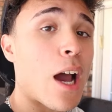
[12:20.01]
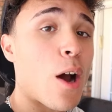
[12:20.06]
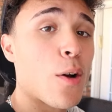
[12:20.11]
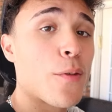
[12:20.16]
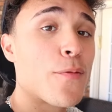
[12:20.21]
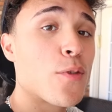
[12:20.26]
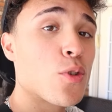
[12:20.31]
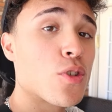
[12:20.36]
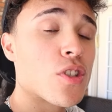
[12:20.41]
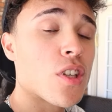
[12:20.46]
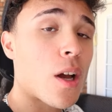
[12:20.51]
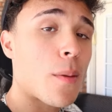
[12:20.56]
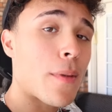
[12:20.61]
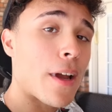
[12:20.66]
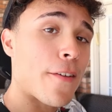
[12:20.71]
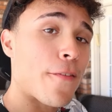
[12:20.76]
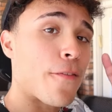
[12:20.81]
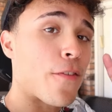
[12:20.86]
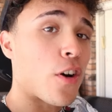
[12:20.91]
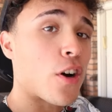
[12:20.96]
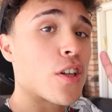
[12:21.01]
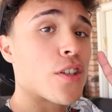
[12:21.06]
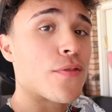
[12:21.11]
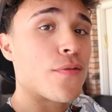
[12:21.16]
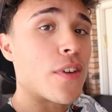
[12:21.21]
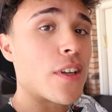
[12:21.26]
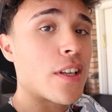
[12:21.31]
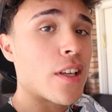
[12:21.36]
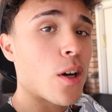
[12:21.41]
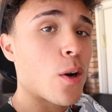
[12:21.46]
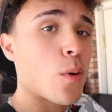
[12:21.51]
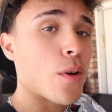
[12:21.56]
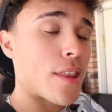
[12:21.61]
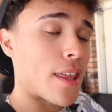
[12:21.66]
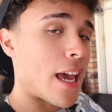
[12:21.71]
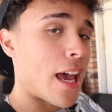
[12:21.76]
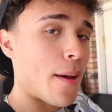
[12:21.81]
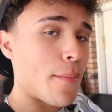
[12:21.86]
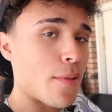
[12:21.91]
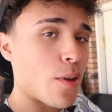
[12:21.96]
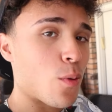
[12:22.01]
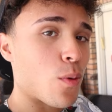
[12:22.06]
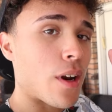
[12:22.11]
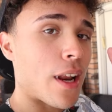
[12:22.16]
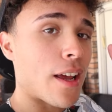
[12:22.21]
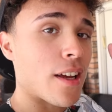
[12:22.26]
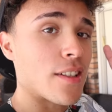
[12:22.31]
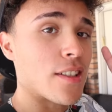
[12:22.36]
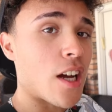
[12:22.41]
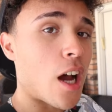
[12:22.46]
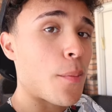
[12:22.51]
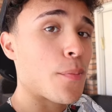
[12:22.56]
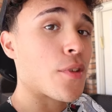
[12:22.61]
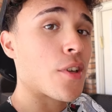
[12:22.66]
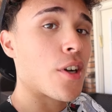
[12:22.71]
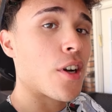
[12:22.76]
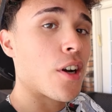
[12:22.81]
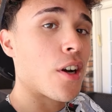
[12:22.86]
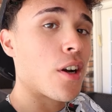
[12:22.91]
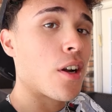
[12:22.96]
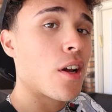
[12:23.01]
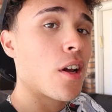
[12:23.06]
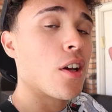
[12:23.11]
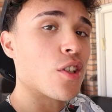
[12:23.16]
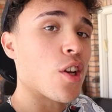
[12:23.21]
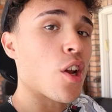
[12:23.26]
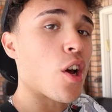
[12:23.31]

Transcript: Now if you saw my first video with Hammy when I adopted her, you